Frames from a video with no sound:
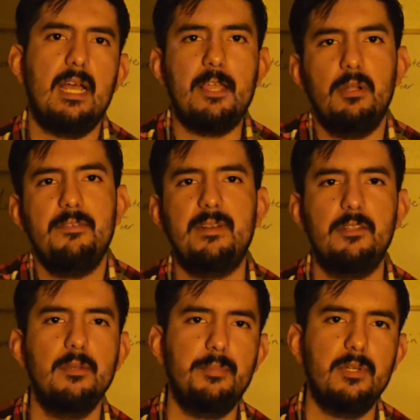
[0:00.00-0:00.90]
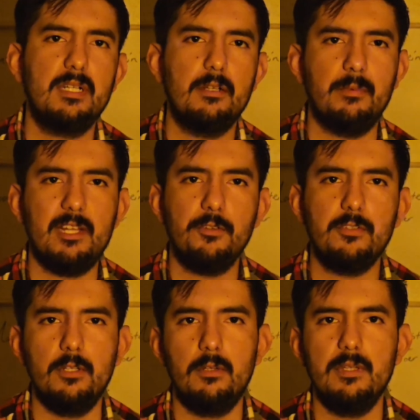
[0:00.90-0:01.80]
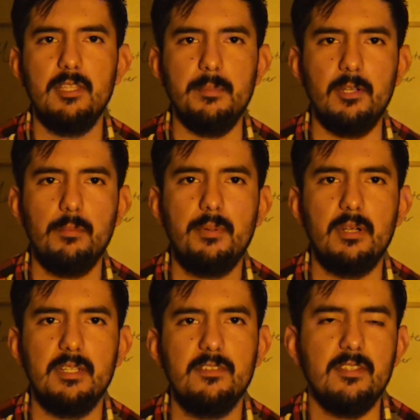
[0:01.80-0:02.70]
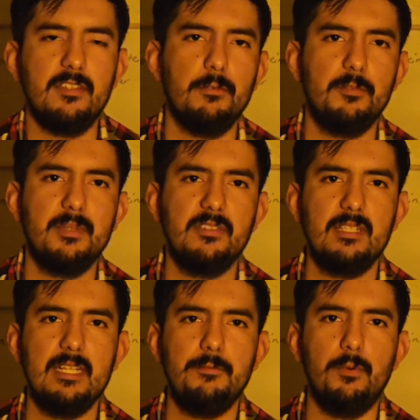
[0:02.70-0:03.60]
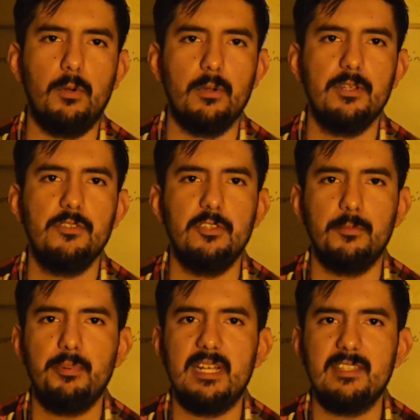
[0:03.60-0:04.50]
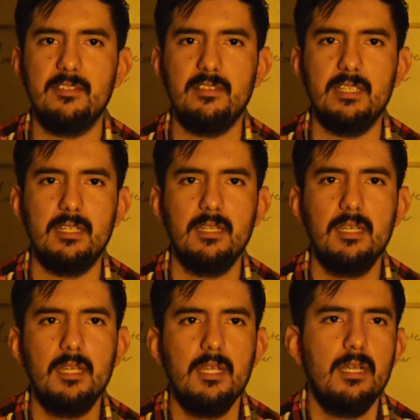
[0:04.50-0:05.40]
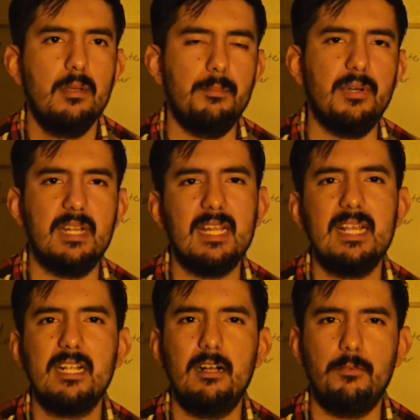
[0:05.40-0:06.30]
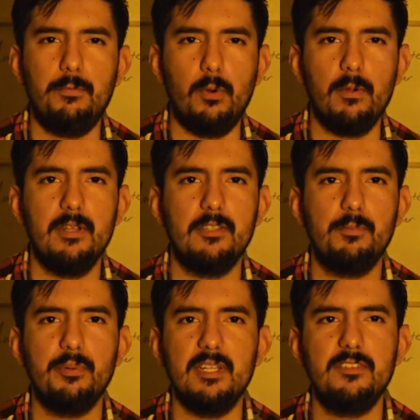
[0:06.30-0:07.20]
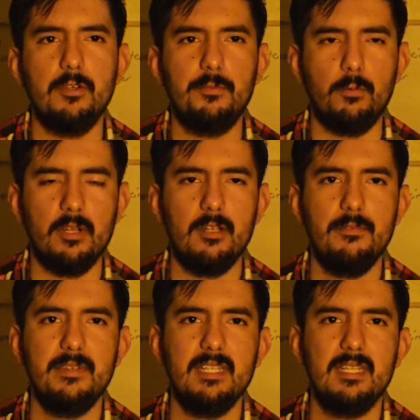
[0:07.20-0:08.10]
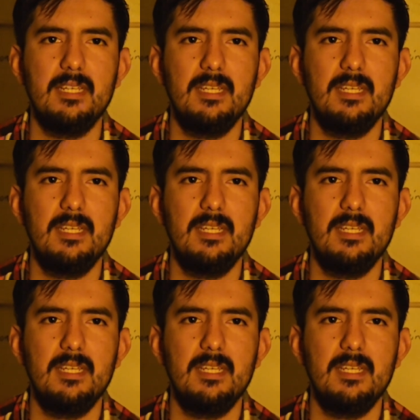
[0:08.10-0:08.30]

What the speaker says: I only found the book rather slow in the middle part since it was basically forward just practicing, but I like how Foer is pretty self-aware of it.